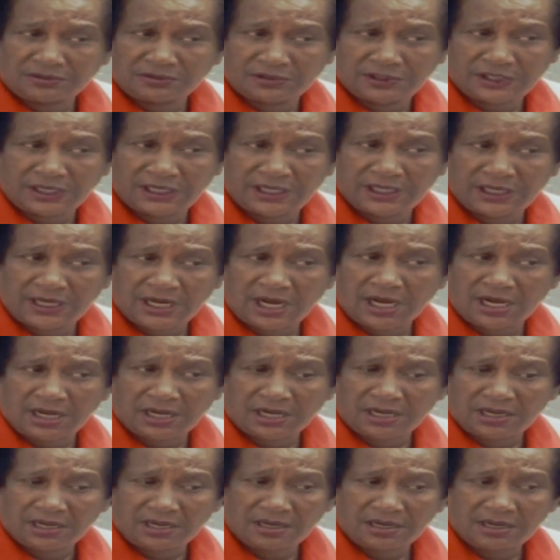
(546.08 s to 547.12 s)

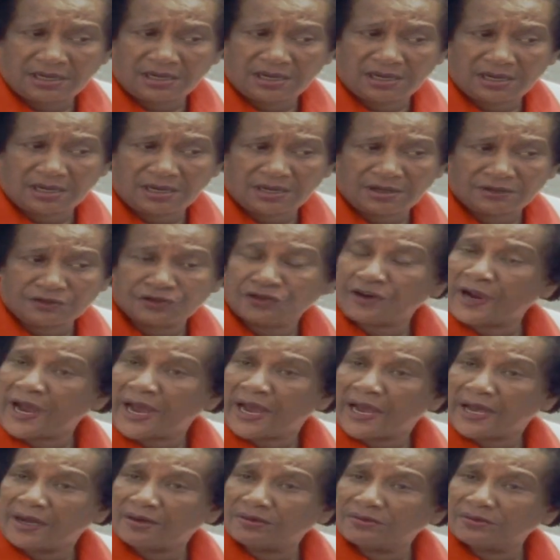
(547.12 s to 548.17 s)
the
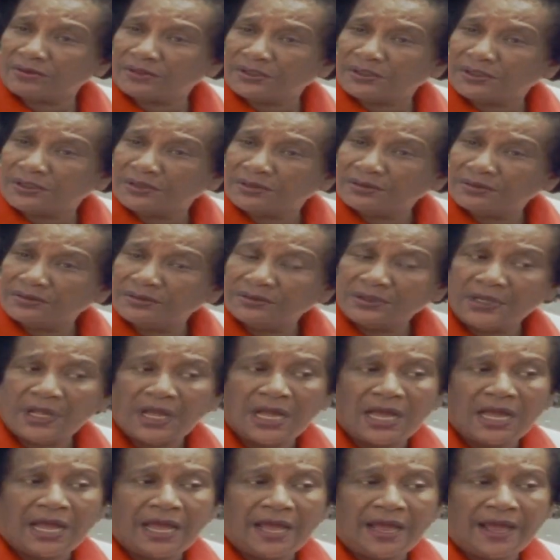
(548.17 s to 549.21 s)
tryouts.
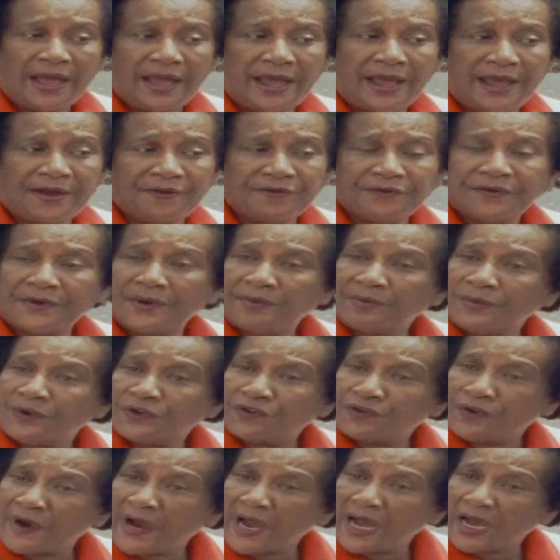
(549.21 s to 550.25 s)
And from the
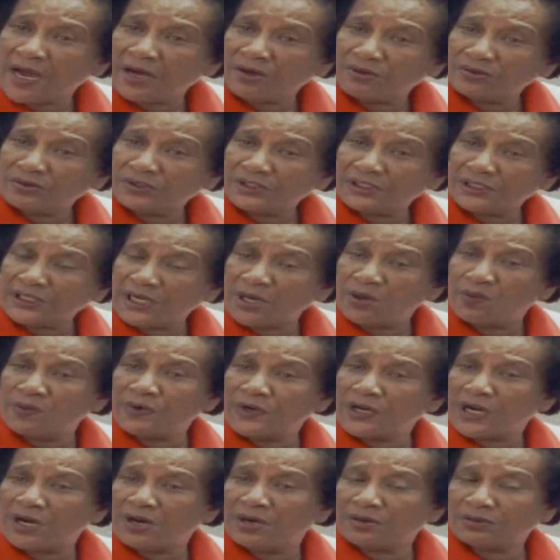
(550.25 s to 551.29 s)
tryouts, then
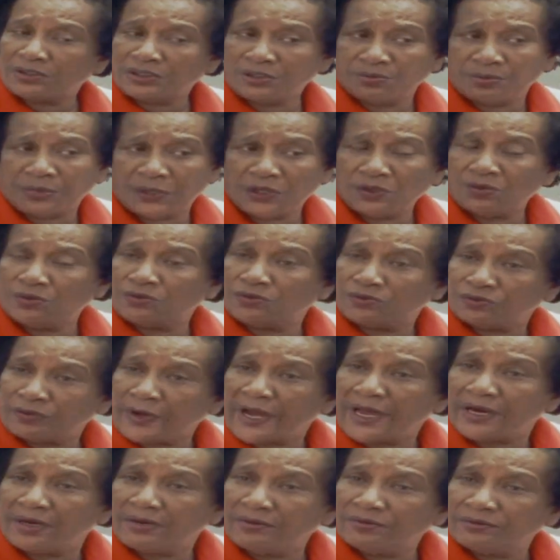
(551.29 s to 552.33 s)
we caught the boat
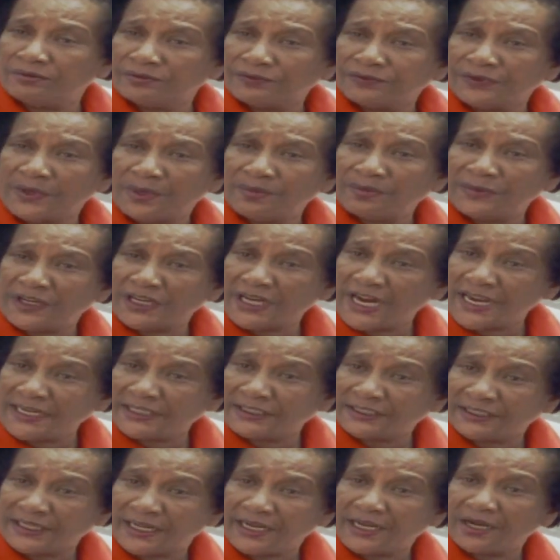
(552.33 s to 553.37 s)
right on from the
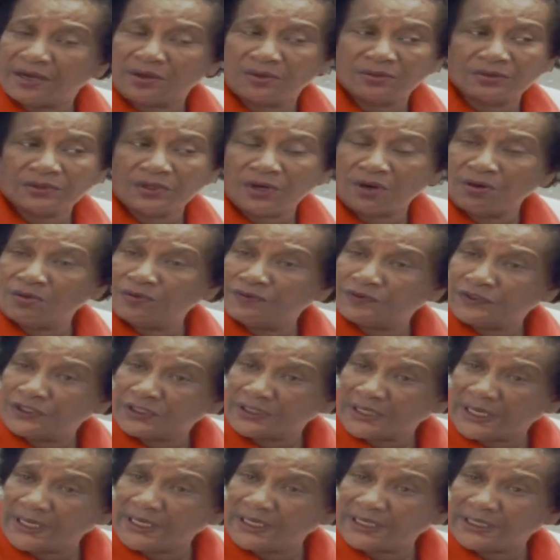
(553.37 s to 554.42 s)
next day on over
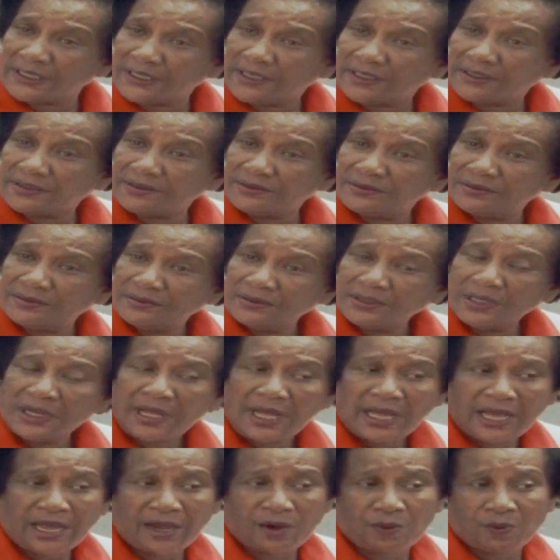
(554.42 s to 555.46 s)
to England.
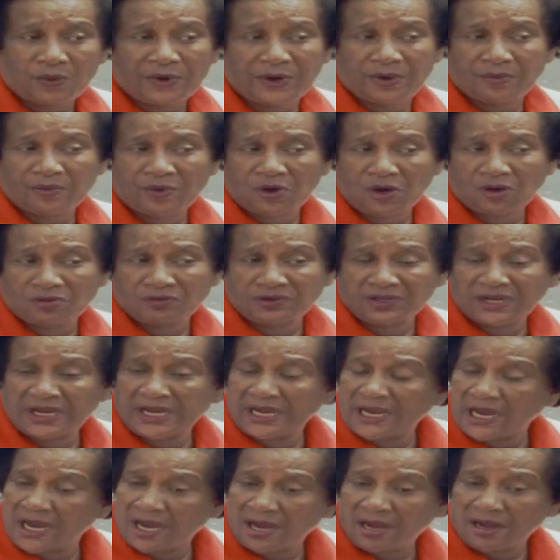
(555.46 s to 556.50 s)
And we were on
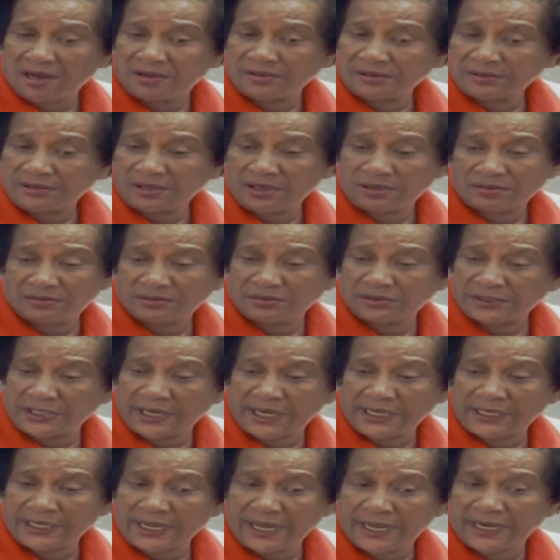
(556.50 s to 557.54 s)
the
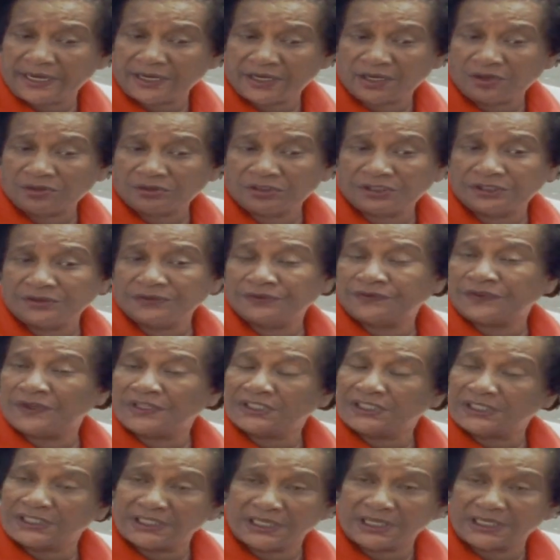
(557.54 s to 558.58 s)
Atlantic Ocean
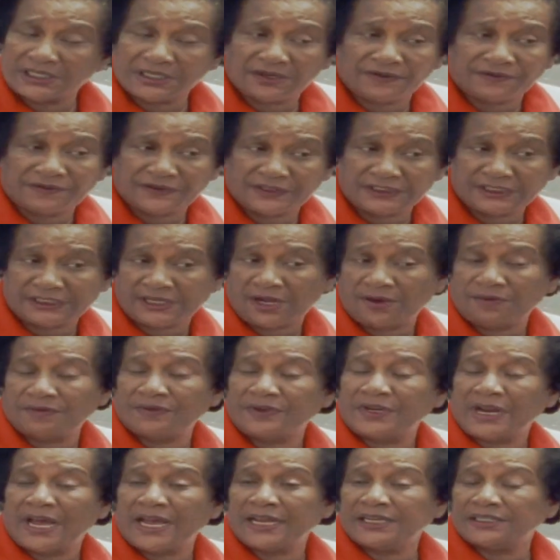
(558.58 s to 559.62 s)
for
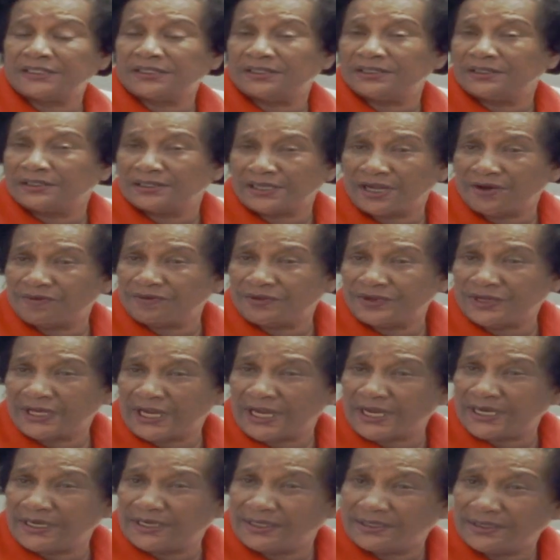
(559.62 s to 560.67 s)
7 nights and 7
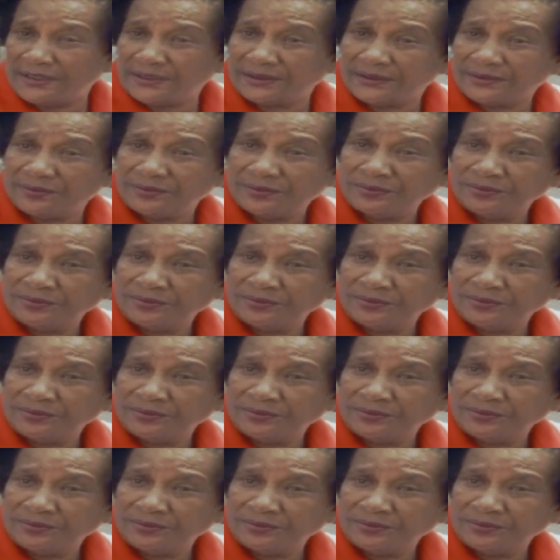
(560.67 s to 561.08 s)
days.